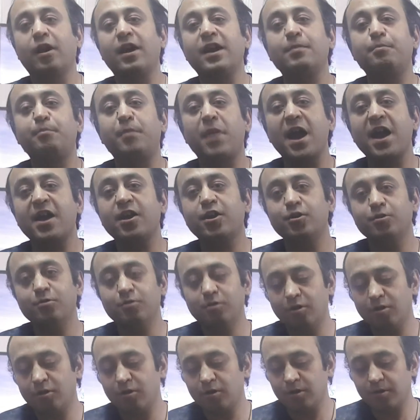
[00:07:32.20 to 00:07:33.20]
Now I'll
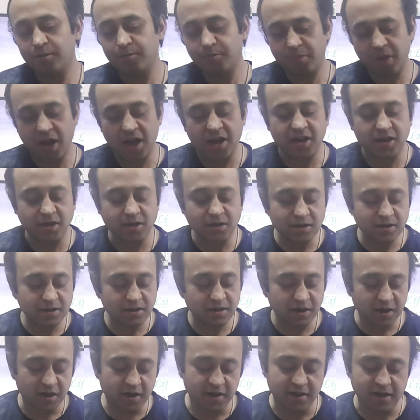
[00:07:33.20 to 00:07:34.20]
pack
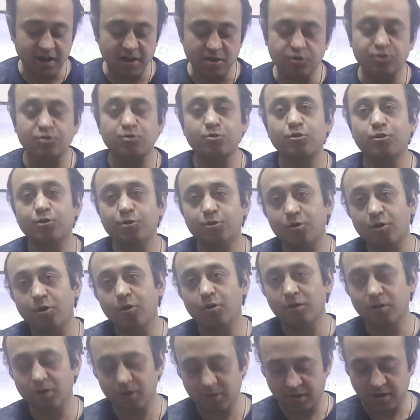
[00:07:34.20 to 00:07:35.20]
it, and I'll show
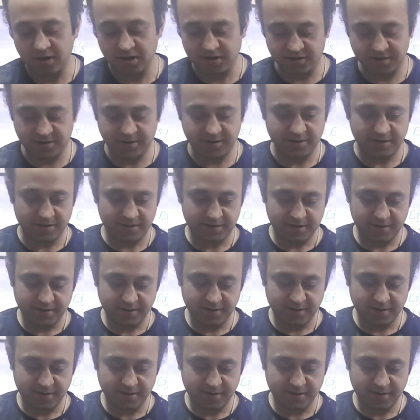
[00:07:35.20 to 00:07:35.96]
you all guys.